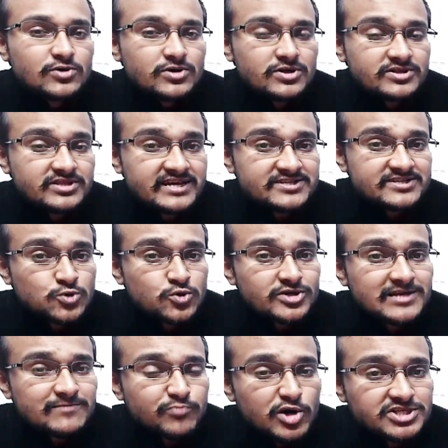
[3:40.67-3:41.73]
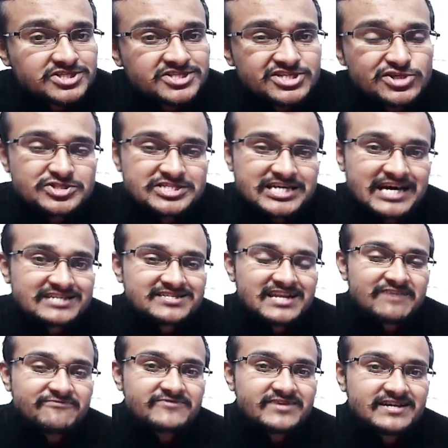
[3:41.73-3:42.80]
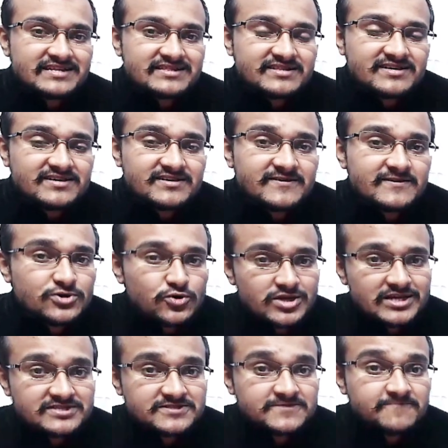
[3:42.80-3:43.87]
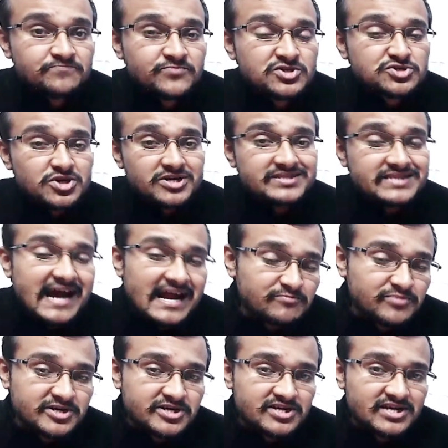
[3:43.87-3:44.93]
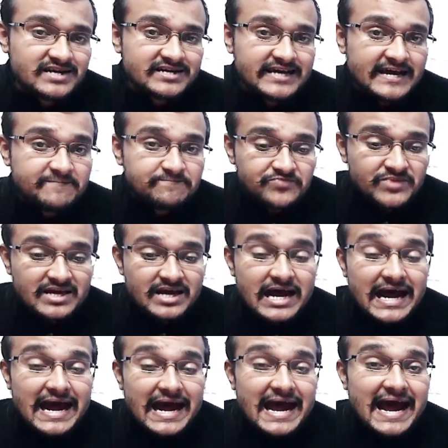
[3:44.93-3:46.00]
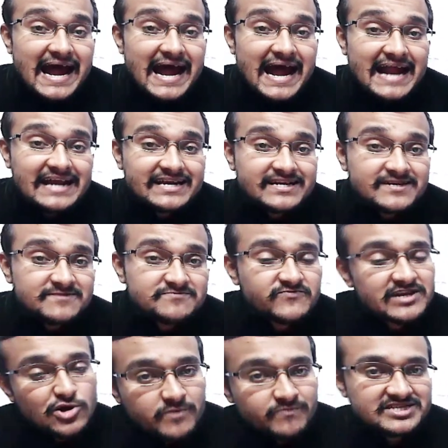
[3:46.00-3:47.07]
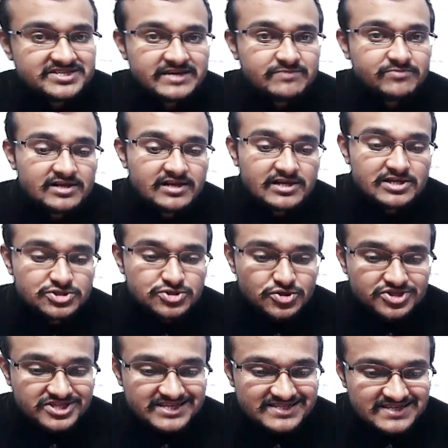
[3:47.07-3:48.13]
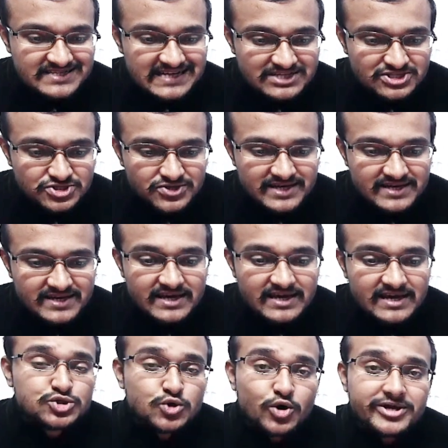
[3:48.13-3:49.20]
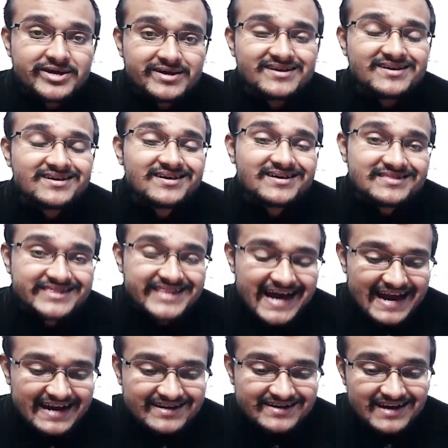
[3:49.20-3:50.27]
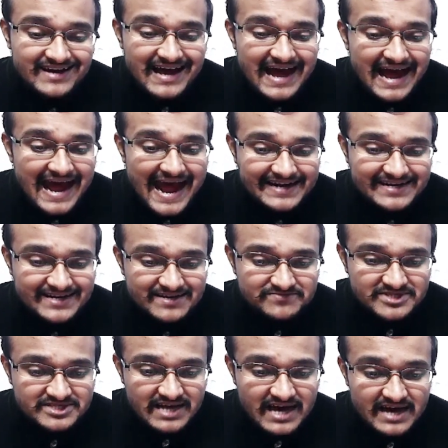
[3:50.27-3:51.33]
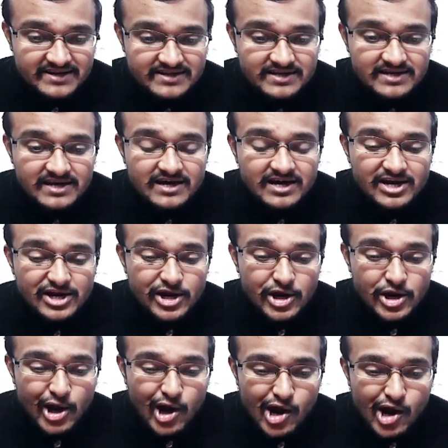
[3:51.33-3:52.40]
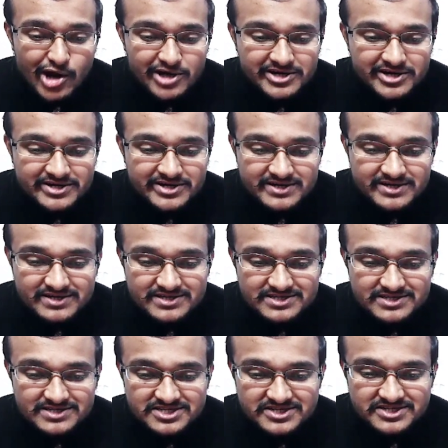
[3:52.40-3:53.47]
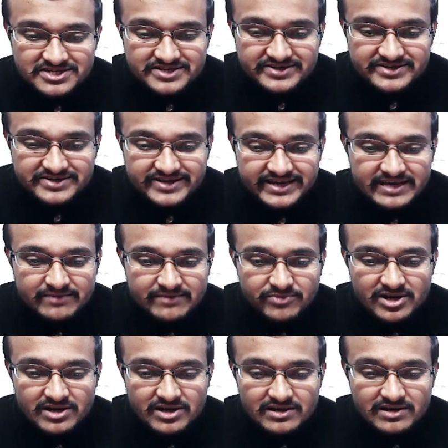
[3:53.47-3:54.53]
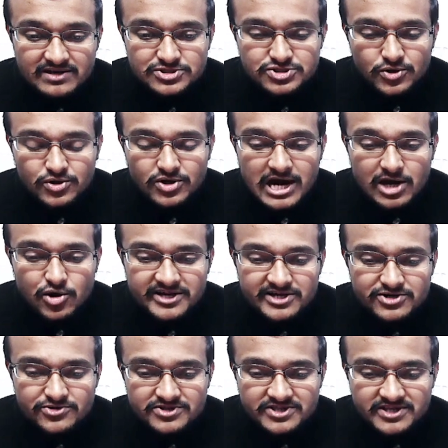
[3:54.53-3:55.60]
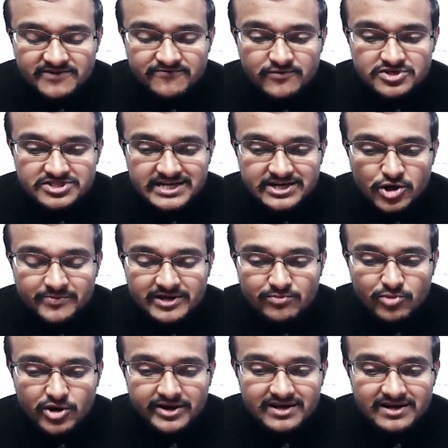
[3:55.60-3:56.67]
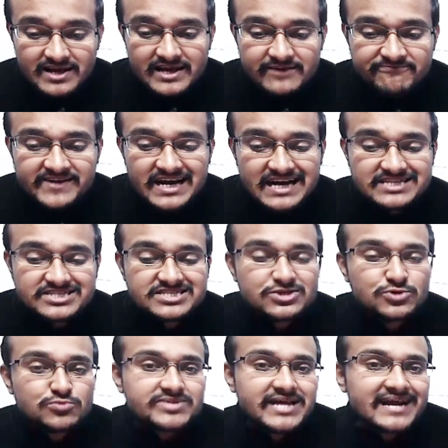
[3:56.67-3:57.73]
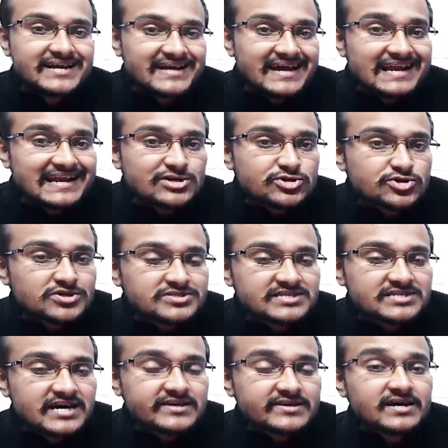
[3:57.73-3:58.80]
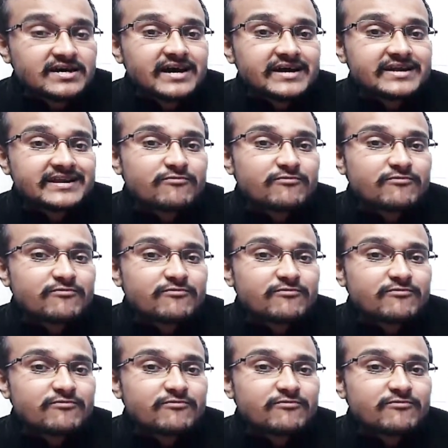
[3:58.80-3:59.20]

there is only positive charge left in the nucleus. So at that particular time, atoms will not be stable. So this is actually showing that atoms are not stable. So according to Rutherford's atomic model, if we assume that electrons are